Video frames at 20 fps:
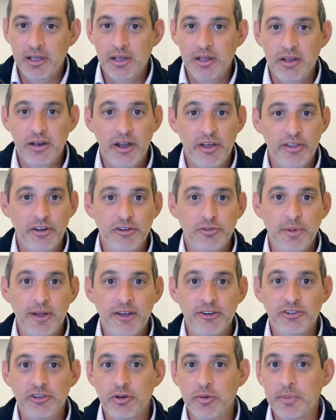being another
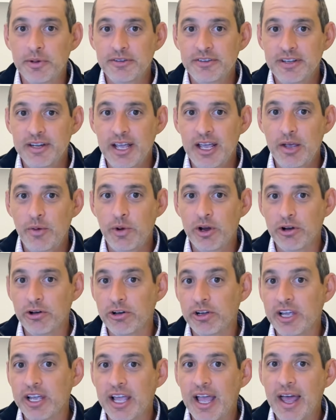special, but today we are
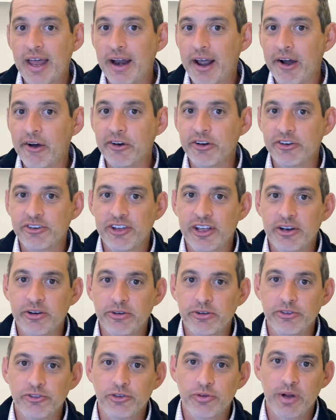looking at our
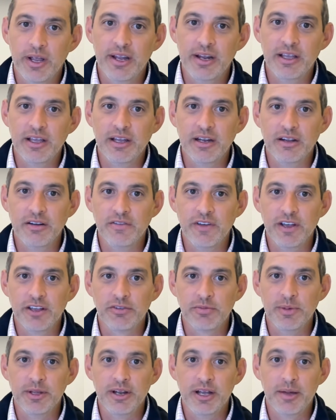general trading and
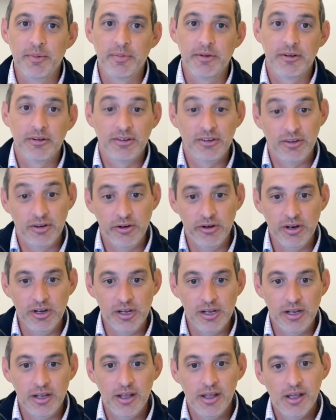investment
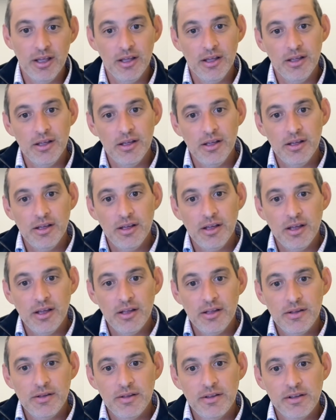opportunity.
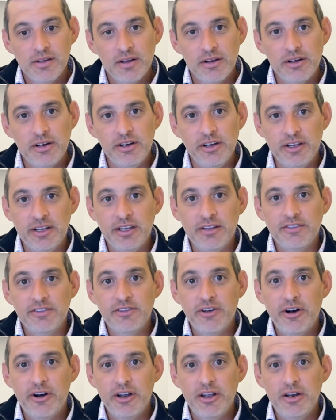Click get
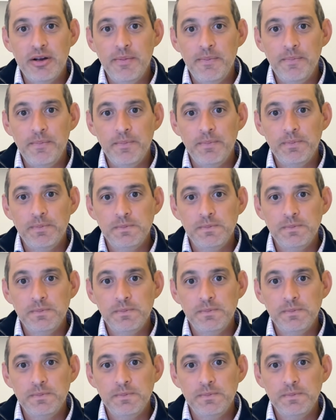started.